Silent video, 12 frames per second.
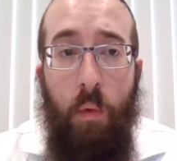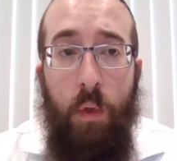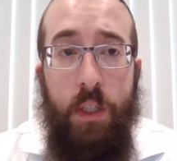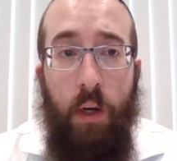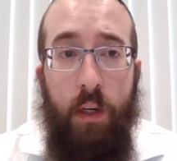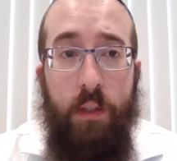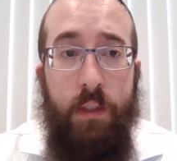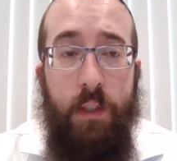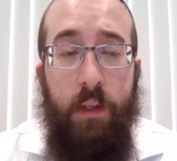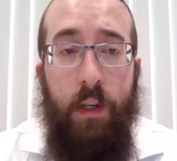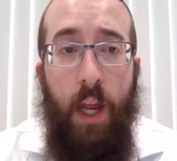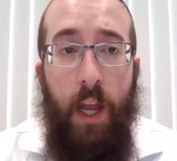which are
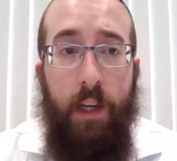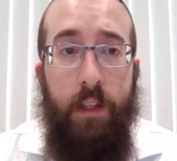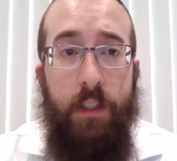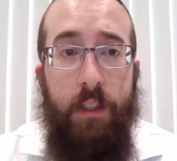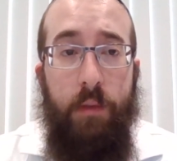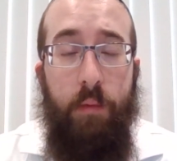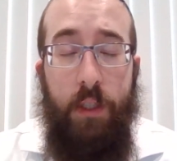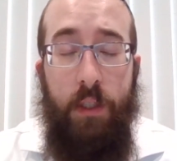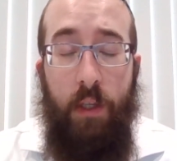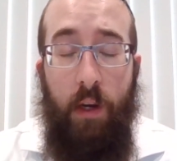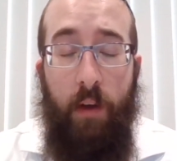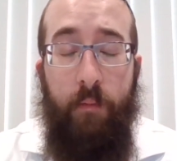considered hektish,
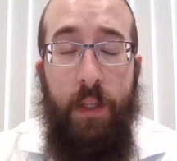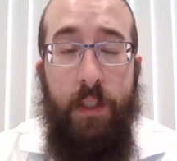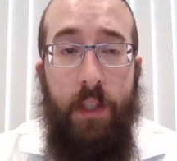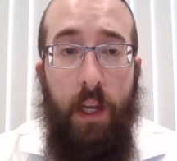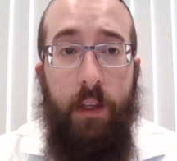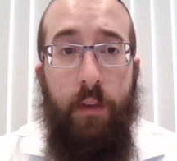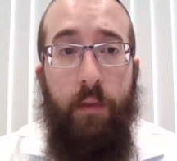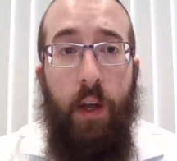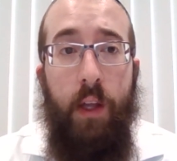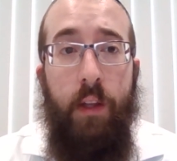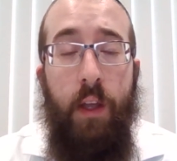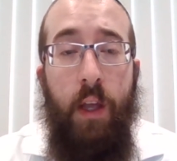which have been
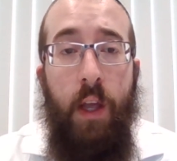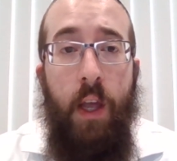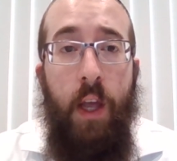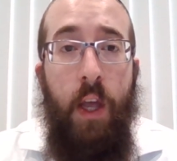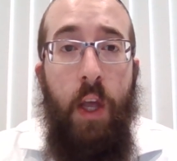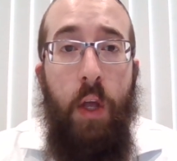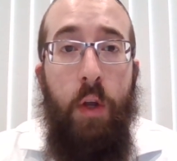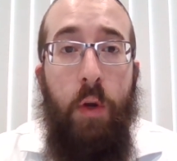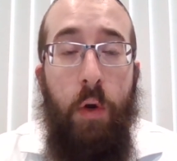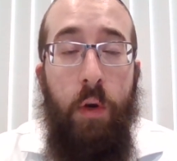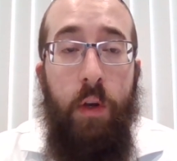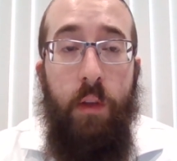sanctified,
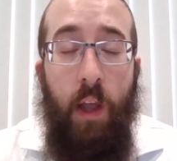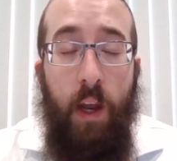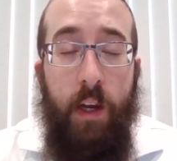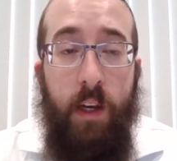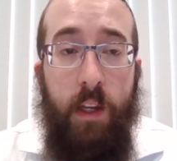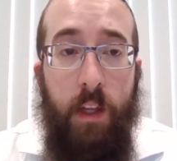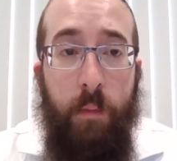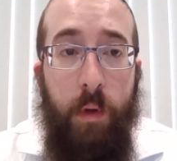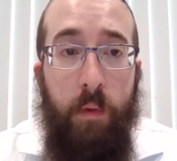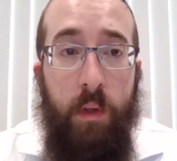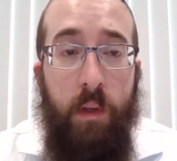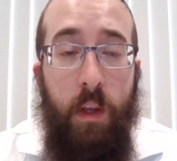could technically
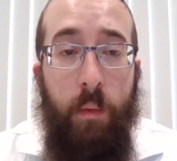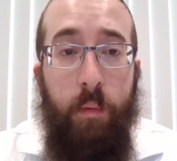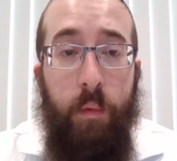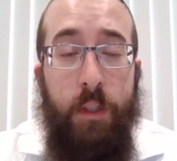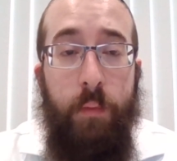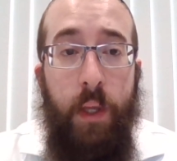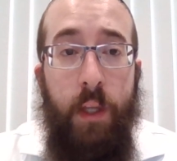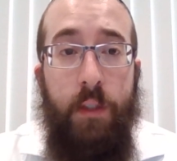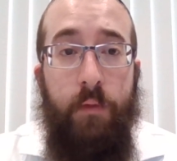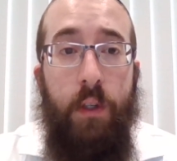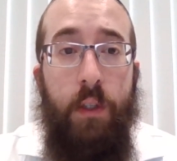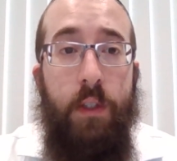be redeemed, which
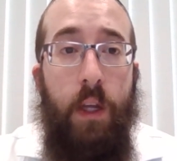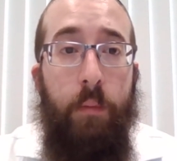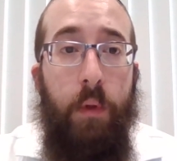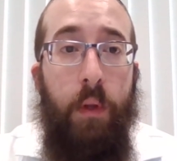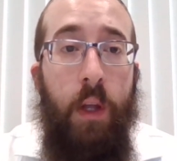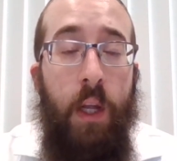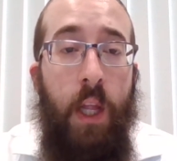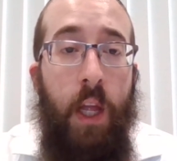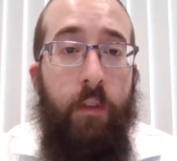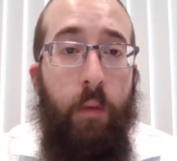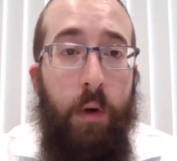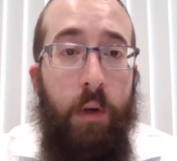means, for example,
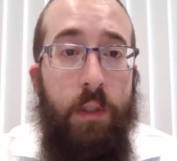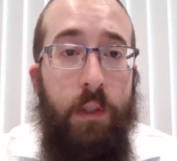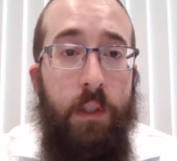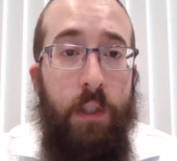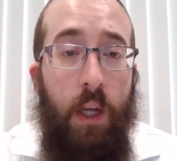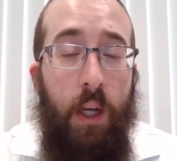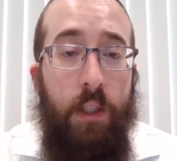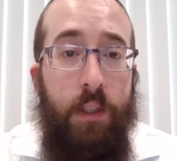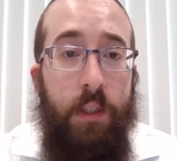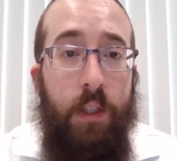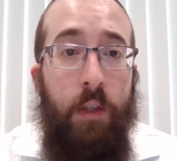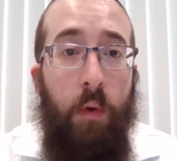if a person
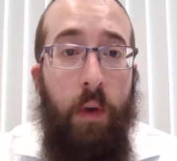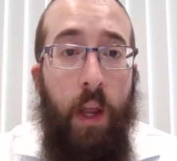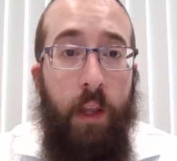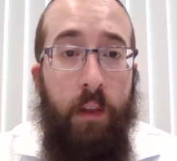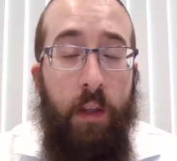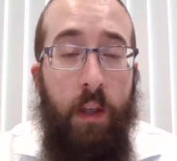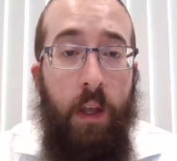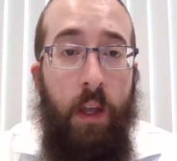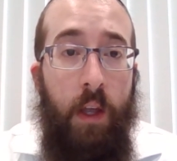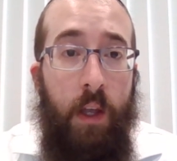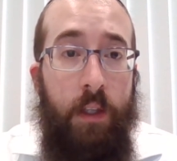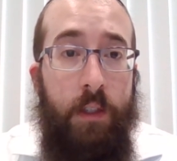decides to donate
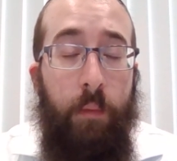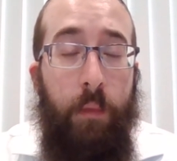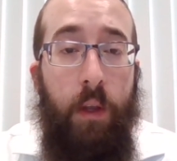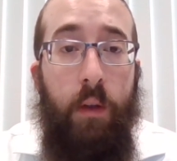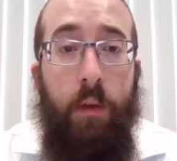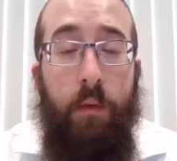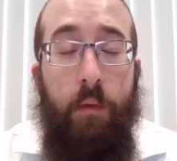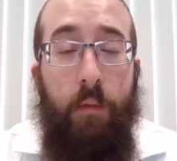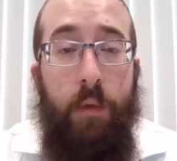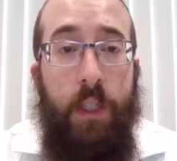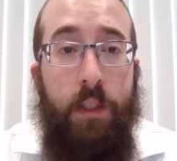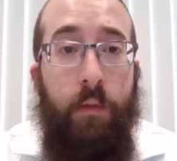something
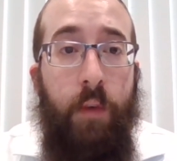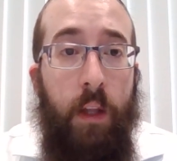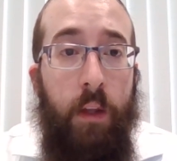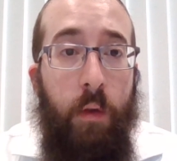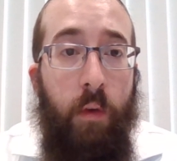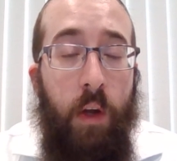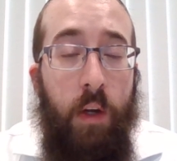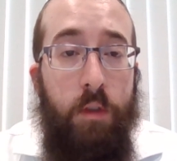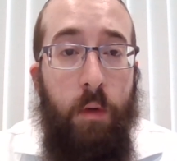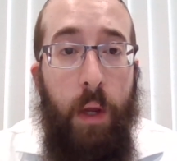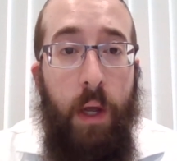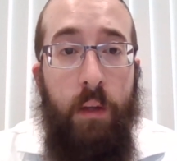which has a value of
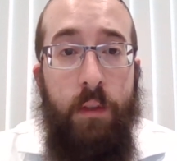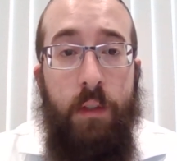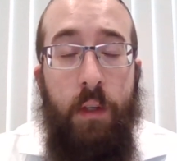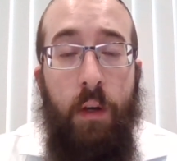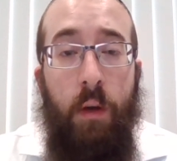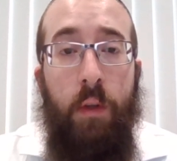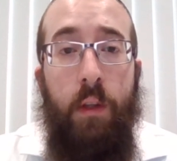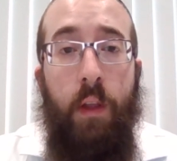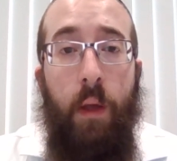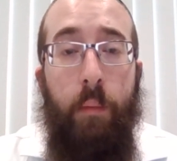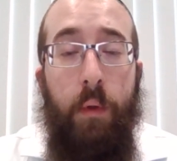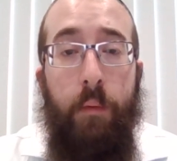£100 to the Holy
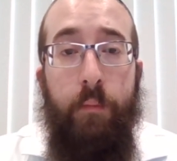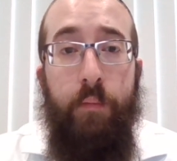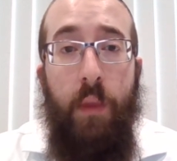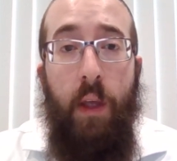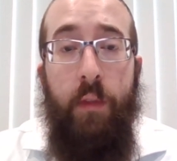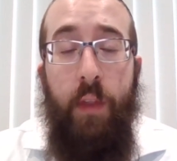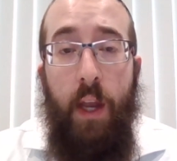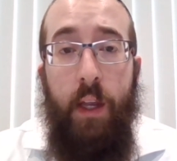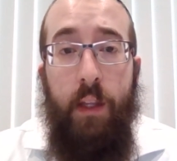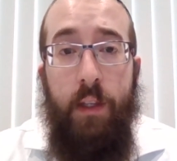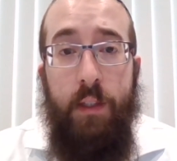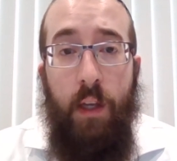Temple, and then
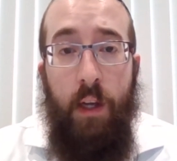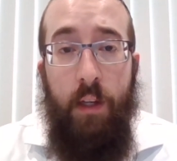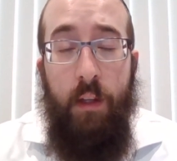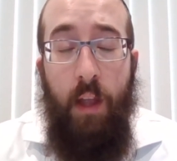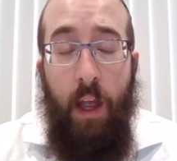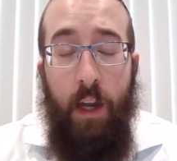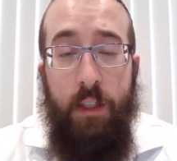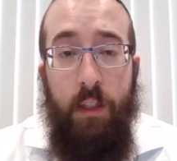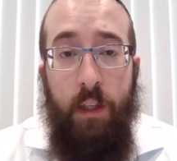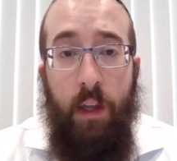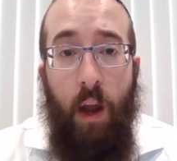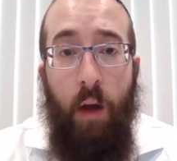he decided,
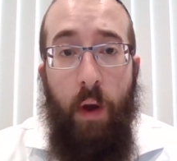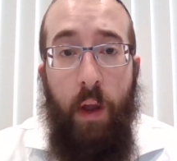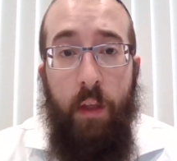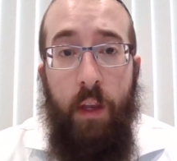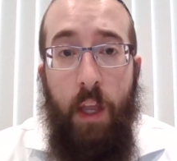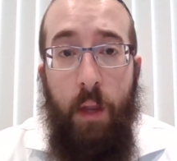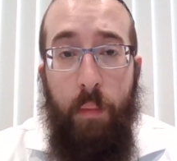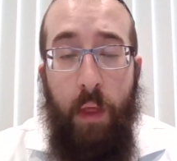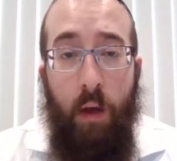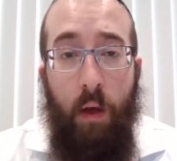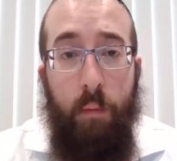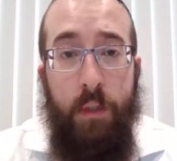actually, I'd rather keep
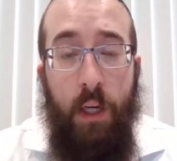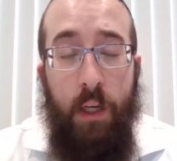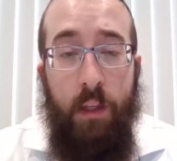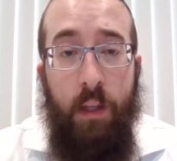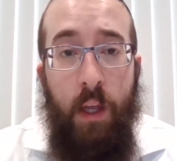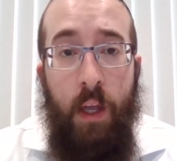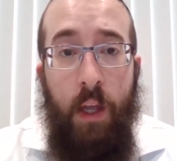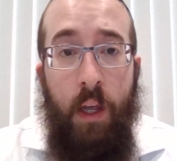that object.